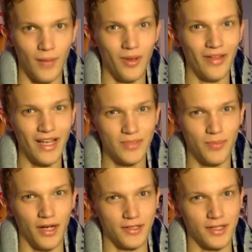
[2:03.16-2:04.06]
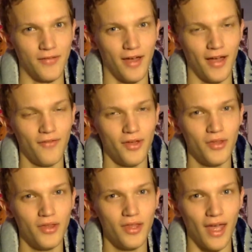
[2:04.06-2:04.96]
And my last positive, I
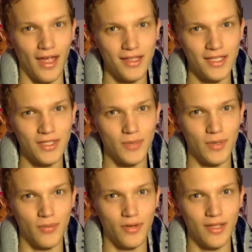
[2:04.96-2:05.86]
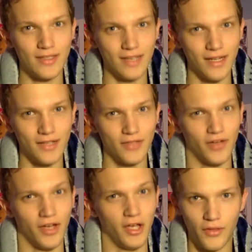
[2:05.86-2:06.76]
found the ending to be pretty satisfying.
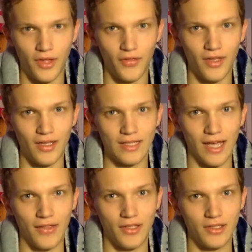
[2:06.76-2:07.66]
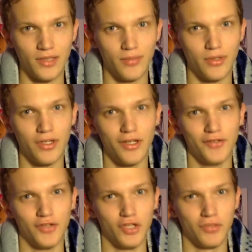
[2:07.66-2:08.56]
Thought they tied things up pretty
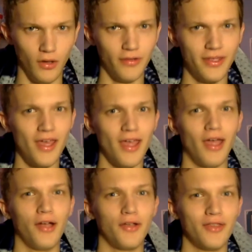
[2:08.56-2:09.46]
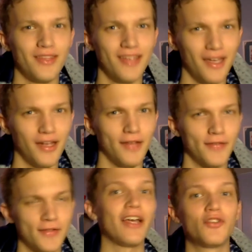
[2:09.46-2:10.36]
nicely. Okay, on to the
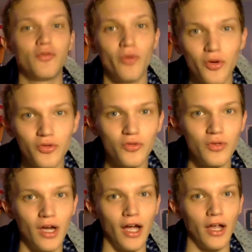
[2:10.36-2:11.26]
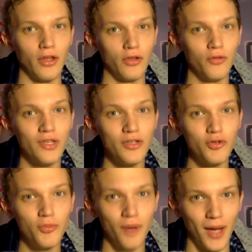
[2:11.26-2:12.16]
negatives. I swear to God, you need to
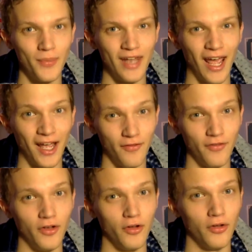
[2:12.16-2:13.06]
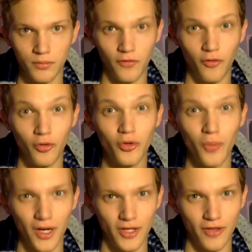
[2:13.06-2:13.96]
pop an Advil before you
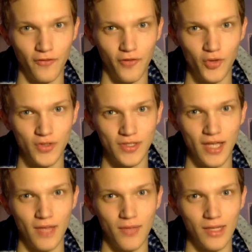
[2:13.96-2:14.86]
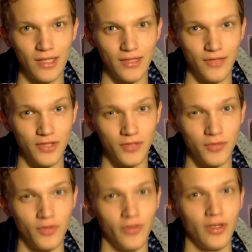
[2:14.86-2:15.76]
watch the first 10 minutes of this
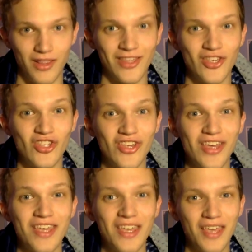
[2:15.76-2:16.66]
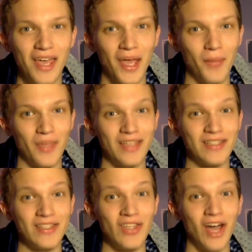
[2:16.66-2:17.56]
movie. The shaky cam is
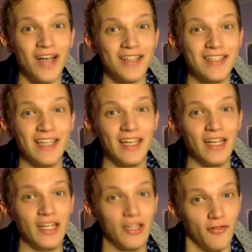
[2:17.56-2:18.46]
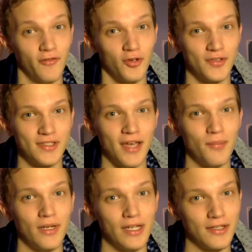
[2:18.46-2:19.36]
nauseating in the first 10
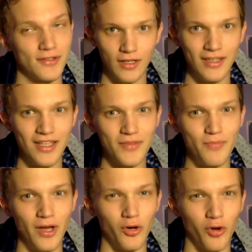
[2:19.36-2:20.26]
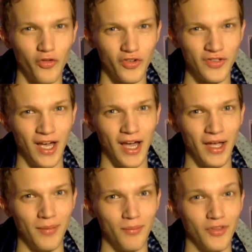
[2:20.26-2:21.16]
minutes. It gets better over
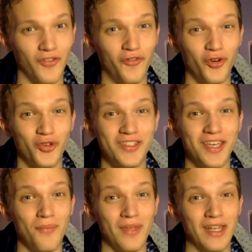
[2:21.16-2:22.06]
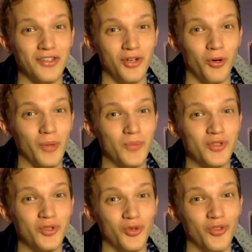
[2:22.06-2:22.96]
time, but the first 10 minutes are
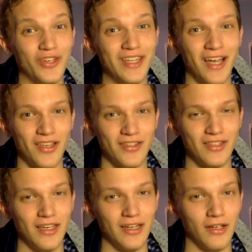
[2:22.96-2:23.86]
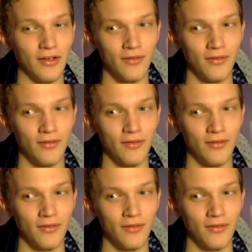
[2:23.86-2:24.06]
absurdly nauseating.